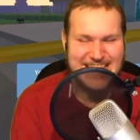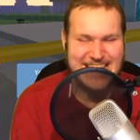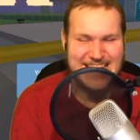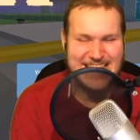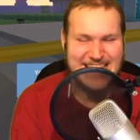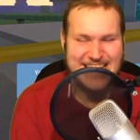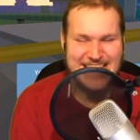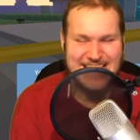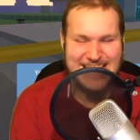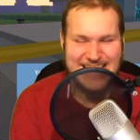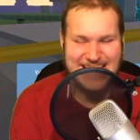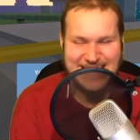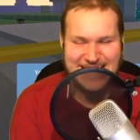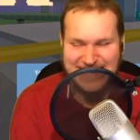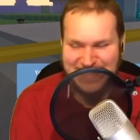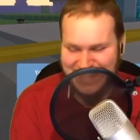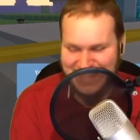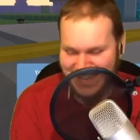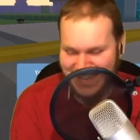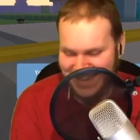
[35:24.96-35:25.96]
yeah,
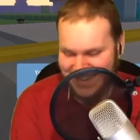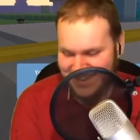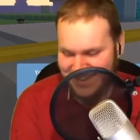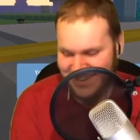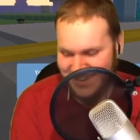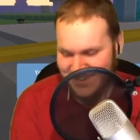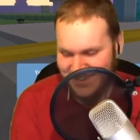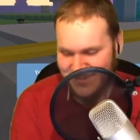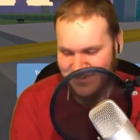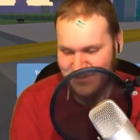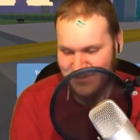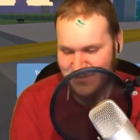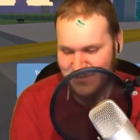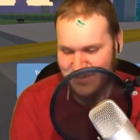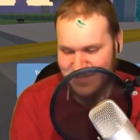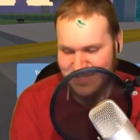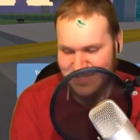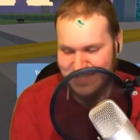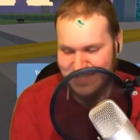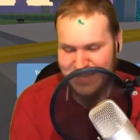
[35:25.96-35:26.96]
I, I don't know
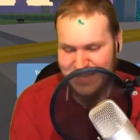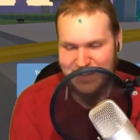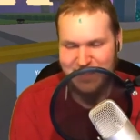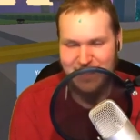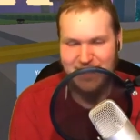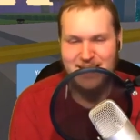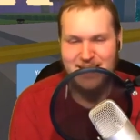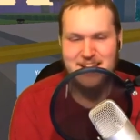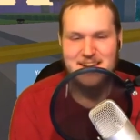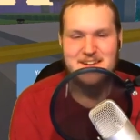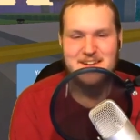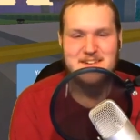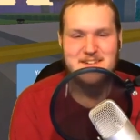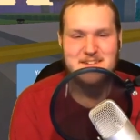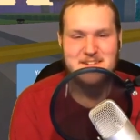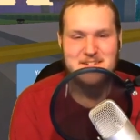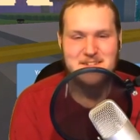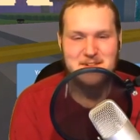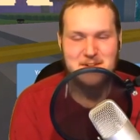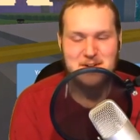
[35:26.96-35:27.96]
what to say to that.
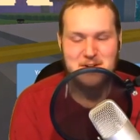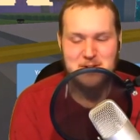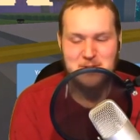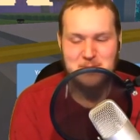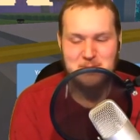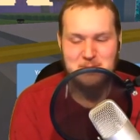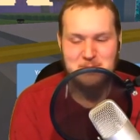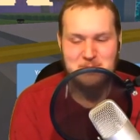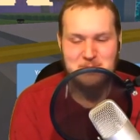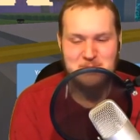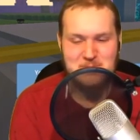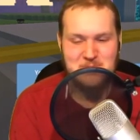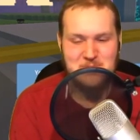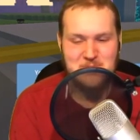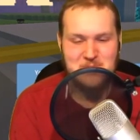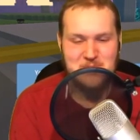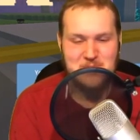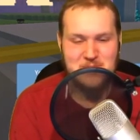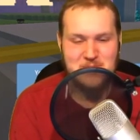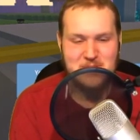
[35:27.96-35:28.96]
Um,
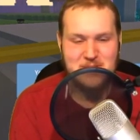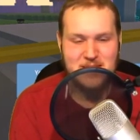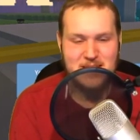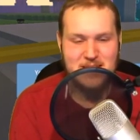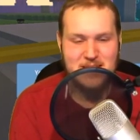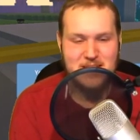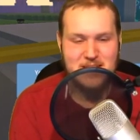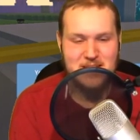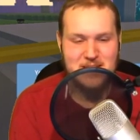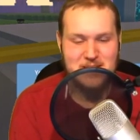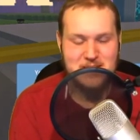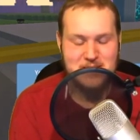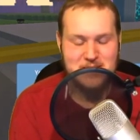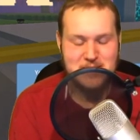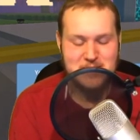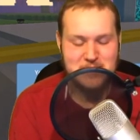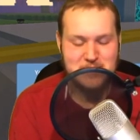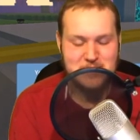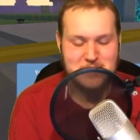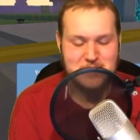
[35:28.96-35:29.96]
he
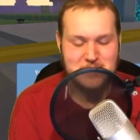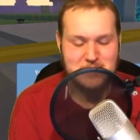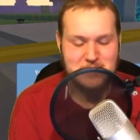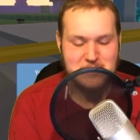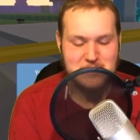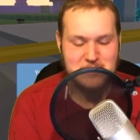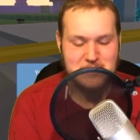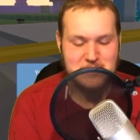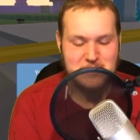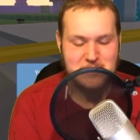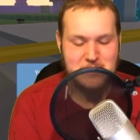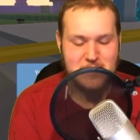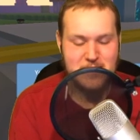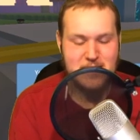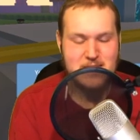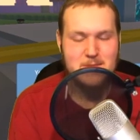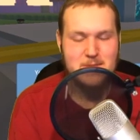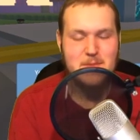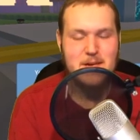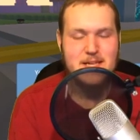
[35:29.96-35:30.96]
does.
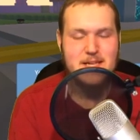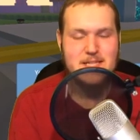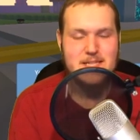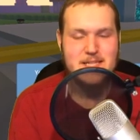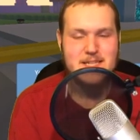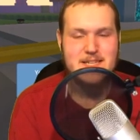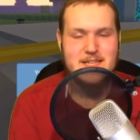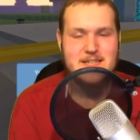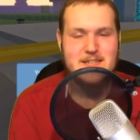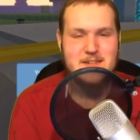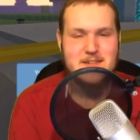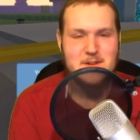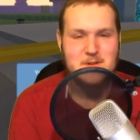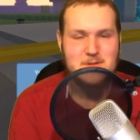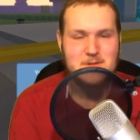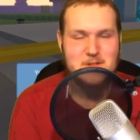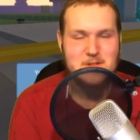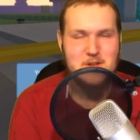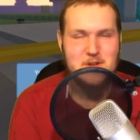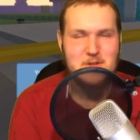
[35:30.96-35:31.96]
He's amazing.
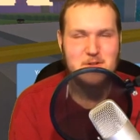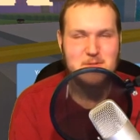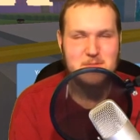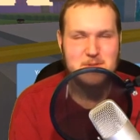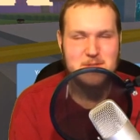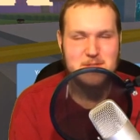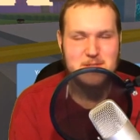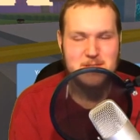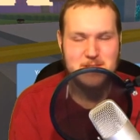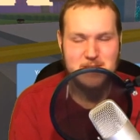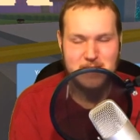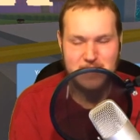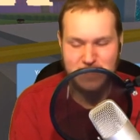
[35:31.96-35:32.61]
The Scoops.